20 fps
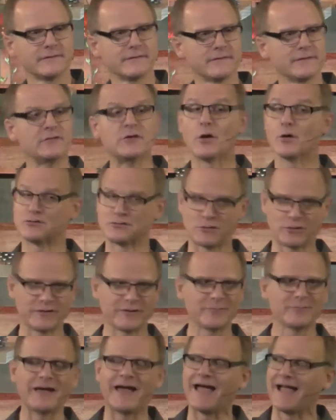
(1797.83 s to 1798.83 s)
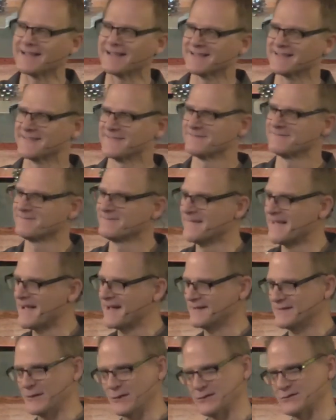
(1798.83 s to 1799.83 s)
No turning back.
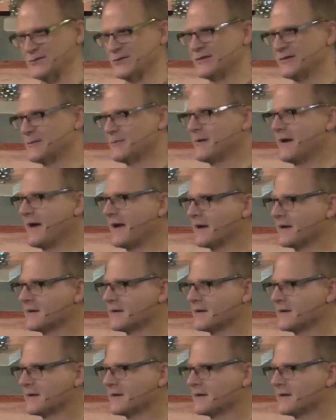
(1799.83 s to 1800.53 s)
No turning back.